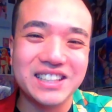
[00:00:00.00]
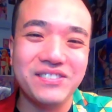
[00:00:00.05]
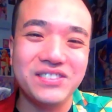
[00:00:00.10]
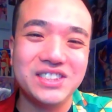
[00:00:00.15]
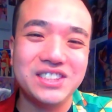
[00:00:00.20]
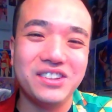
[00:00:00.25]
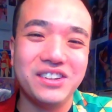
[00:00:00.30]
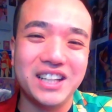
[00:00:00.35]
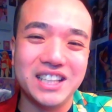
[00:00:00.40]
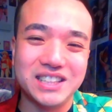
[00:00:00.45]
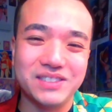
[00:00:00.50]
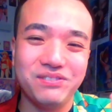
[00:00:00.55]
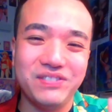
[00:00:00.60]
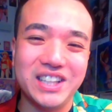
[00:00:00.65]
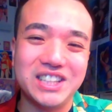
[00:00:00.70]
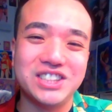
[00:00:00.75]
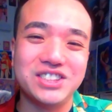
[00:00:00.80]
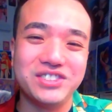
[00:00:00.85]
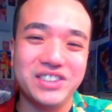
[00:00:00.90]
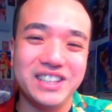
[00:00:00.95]
episode is
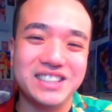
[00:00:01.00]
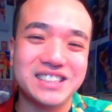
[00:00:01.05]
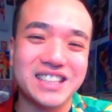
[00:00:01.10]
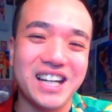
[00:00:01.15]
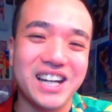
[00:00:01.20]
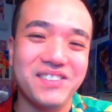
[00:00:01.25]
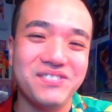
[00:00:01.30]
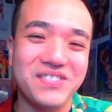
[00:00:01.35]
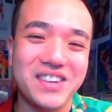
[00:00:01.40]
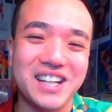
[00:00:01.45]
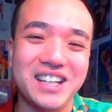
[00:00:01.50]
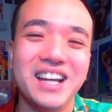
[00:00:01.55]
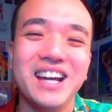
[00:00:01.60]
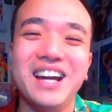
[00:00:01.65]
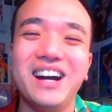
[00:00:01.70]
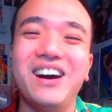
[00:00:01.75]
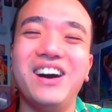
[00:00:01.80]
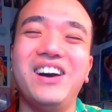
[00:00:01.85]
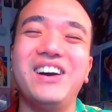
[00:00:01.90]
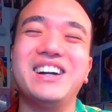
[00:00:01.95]
Mitsuri time, man.
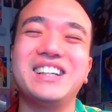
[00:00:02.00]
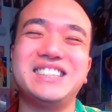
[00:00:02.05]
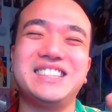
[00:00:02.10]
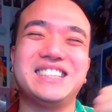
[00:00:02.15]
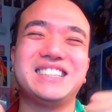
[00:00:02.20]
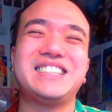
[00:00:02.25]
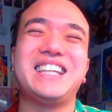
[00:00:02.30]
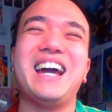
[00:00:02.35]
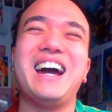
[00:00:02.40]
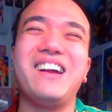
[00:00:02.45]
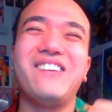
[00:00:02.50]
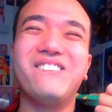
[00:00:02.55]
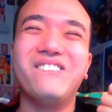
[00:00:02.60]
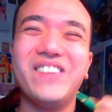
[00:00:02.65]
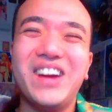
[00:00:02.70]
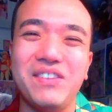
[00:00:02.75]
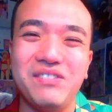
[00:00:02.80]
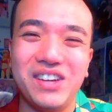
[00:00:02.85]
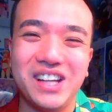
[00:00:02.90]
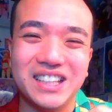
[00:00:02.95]
Oh, I just can't
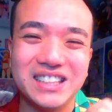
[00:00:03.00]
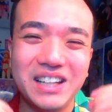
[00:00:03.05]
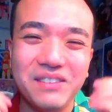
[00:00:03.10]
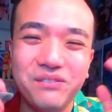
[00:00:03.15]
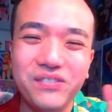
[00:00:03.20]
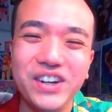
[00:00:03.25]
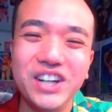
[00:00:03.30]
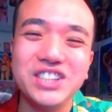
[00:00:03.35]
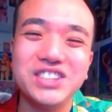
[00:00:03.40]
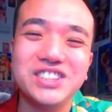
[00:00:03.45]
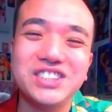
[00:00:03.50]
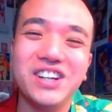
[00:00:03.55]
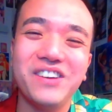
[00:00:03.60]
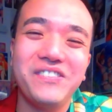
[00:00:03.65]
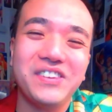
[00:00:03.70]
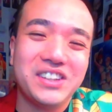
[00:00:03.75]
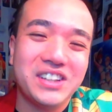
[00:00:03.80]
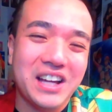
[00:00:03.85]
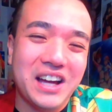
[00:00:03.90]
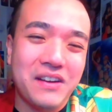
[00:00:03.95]
wait because I'm pretty sure
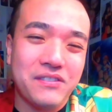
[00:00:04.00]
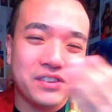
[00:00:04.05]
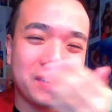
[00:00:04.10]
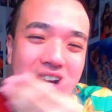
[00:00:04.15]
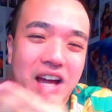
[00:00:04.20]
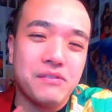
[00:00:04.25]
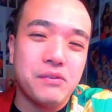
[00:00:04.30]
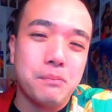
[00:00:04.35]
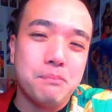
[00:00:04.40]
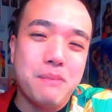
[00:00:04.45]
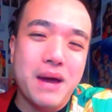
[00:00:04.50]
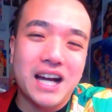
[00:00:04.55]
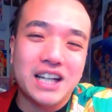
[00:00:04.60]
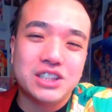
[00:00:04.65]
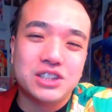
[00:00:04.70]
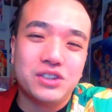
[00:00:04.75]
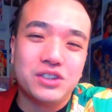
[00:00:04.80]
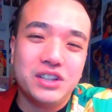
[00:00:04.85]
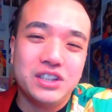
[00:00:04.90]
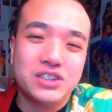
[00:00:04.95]
we are have gonna have a
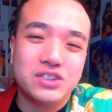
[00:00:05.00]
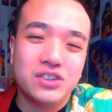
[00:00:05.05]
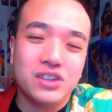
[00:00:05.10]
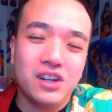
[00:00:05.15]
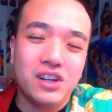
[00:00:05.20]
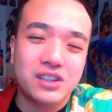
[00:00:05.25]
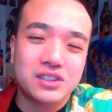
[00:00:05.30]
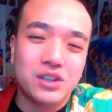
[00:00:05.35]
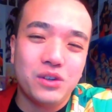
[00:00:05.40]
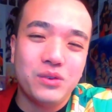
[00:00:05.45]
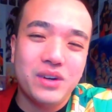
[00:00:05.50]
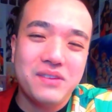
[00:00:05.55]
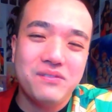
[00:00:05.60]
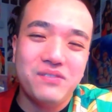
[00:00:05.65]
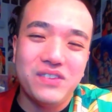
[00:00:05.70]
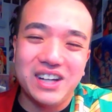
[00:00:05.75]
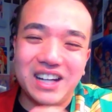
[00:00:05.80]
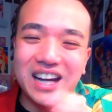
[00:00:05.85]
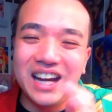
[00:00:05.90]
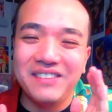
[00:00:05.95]
backstory too along the way,
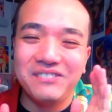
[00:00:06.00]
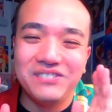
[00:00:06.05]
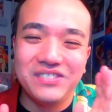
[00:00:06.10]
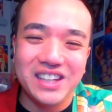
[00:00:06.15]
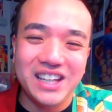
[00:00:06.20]
but I'm